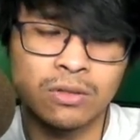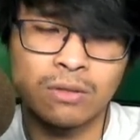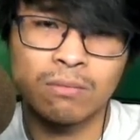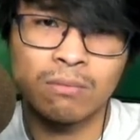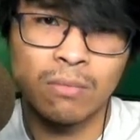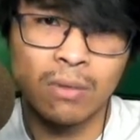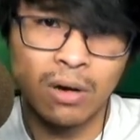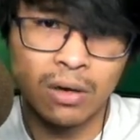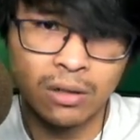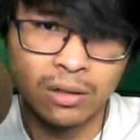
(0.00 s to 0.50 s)
to
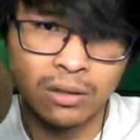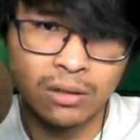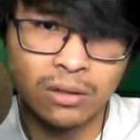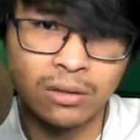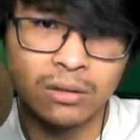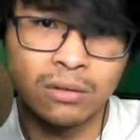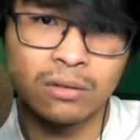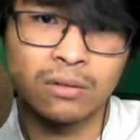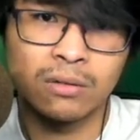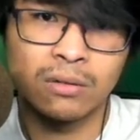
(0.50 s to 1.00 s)

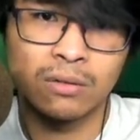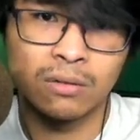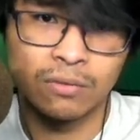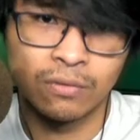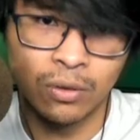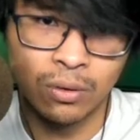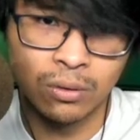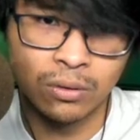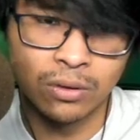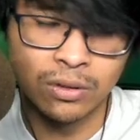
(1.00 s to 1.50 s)
monitor
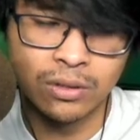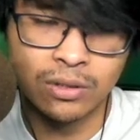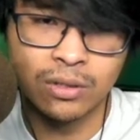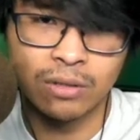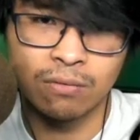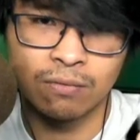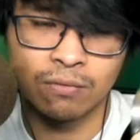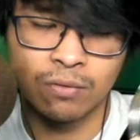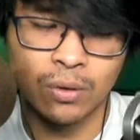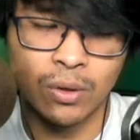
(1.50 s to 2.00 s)
vocals
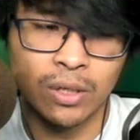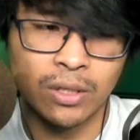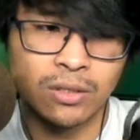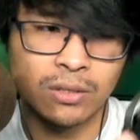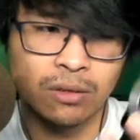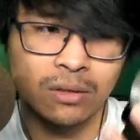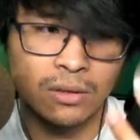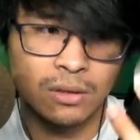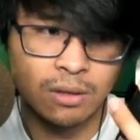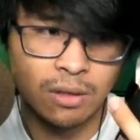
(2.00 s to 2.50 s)
and voice.